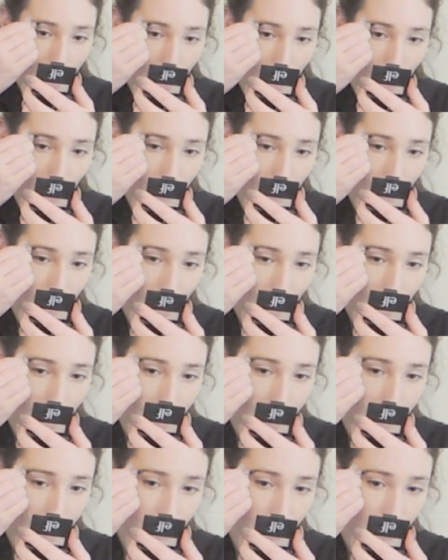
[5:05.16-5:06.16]

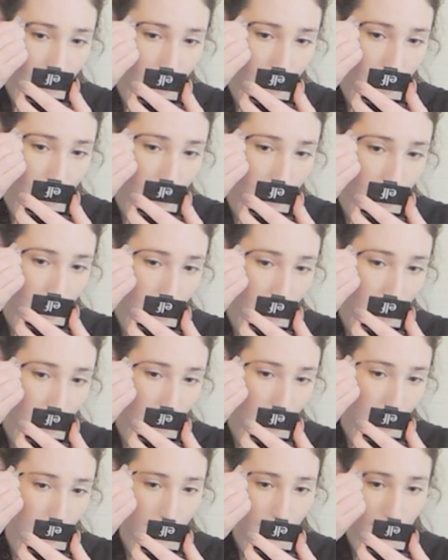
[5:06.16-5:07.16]
outline
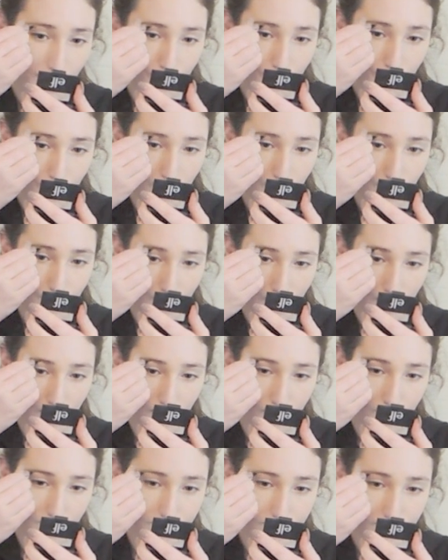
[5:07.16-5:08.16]
my
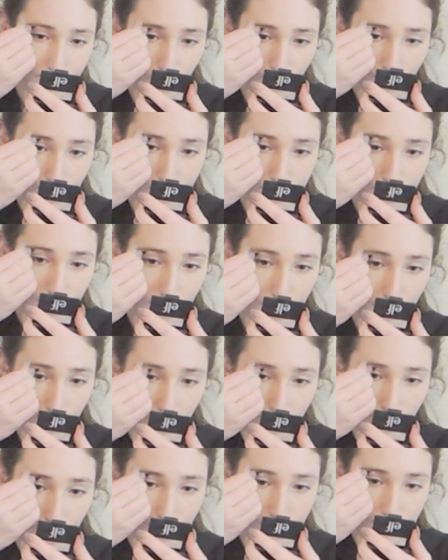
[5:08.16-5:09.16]
brows. Got this
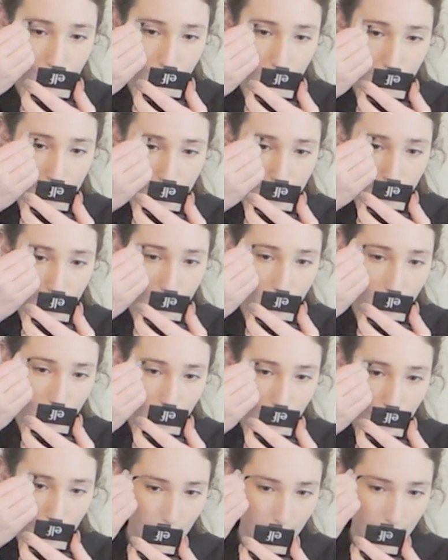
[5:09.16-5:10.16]
kit last week.
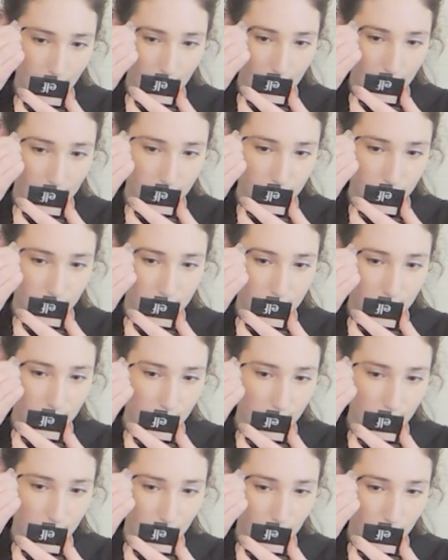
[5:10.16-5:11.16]
I actually
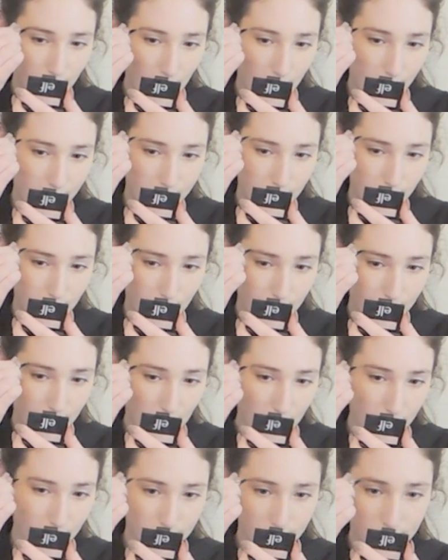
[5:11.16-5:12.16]
didn't know how to do my
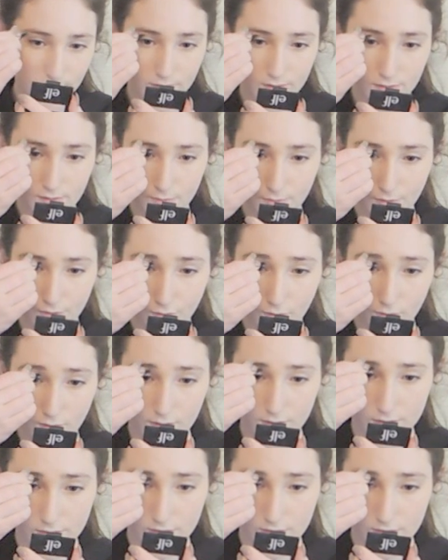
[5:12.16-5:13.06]
brows before,